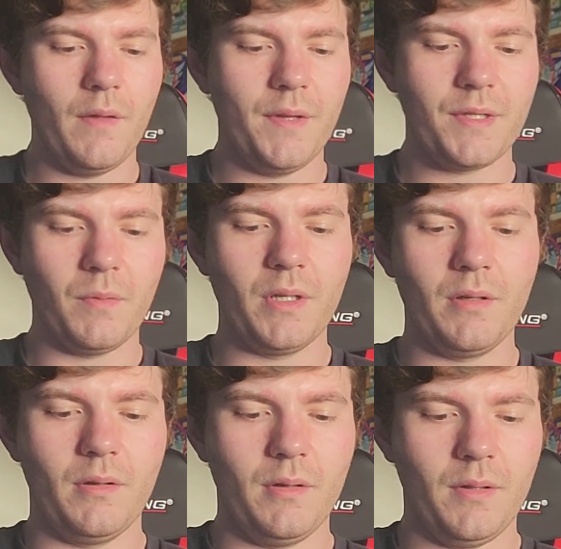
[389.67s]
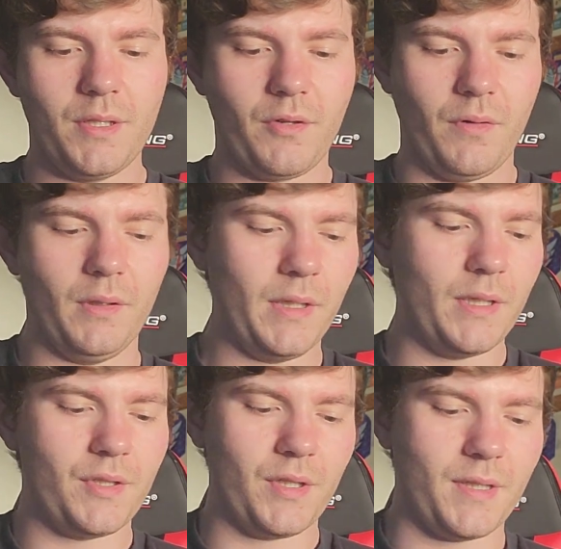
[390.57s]
This Krillin
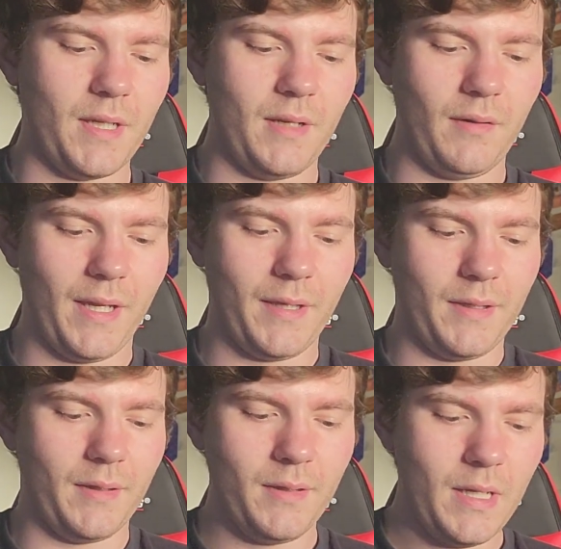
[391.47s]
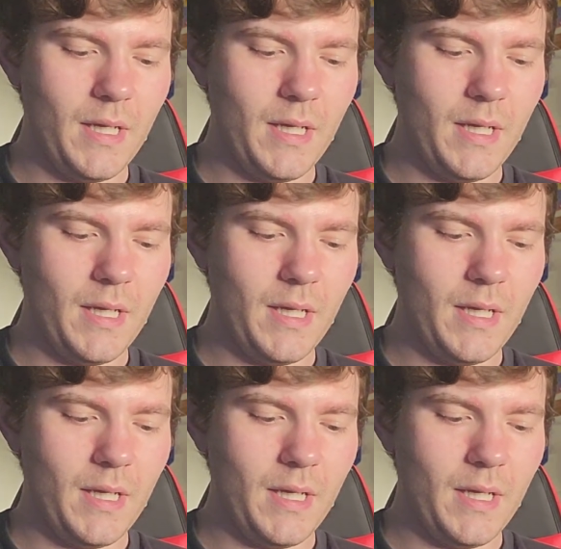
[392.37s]
is just in like a